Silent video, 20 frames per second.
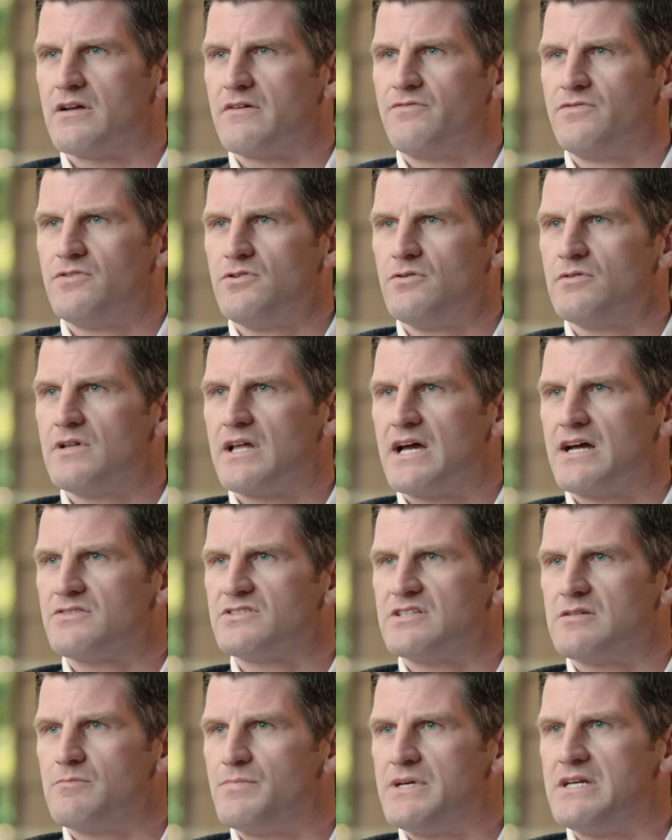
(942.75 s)
a few
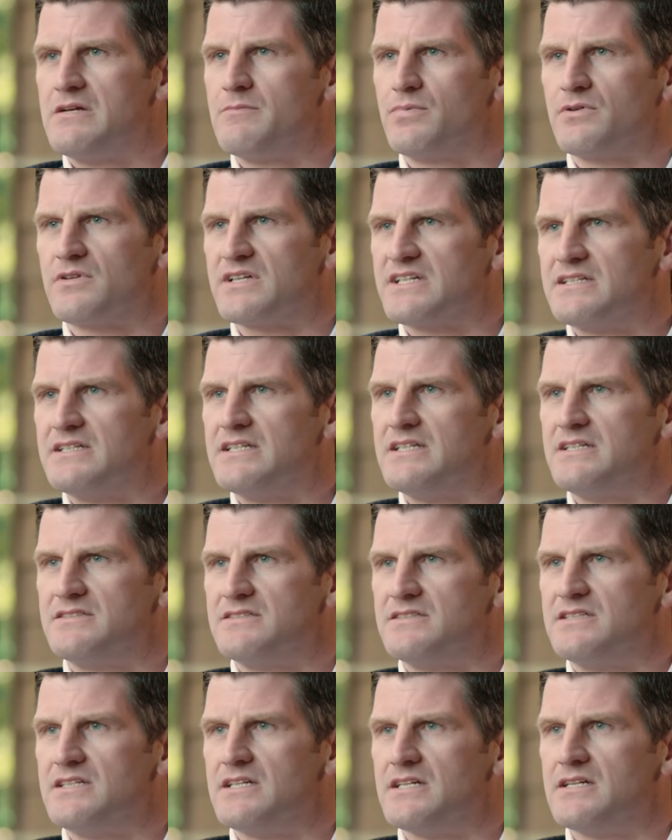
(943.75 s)
lousy people in
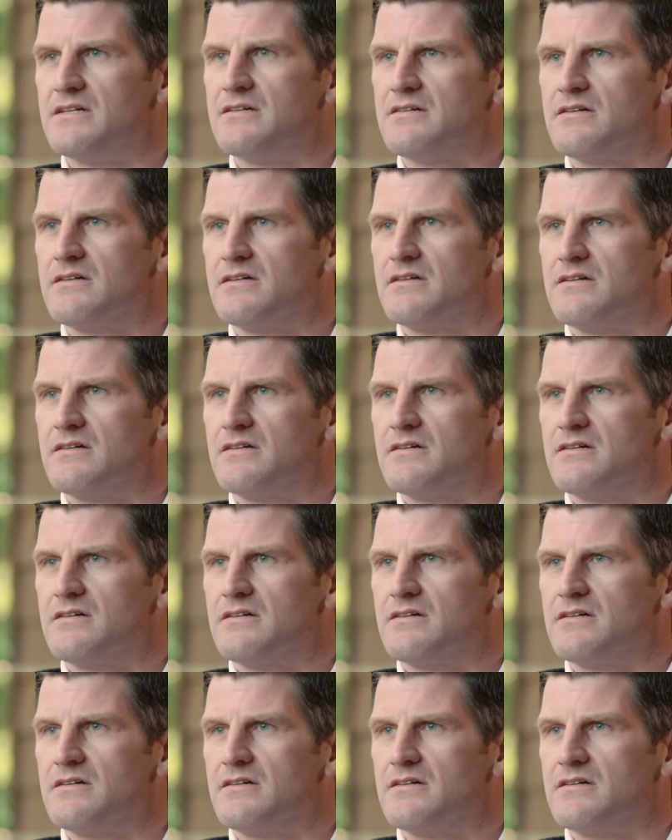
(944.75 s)
D.C.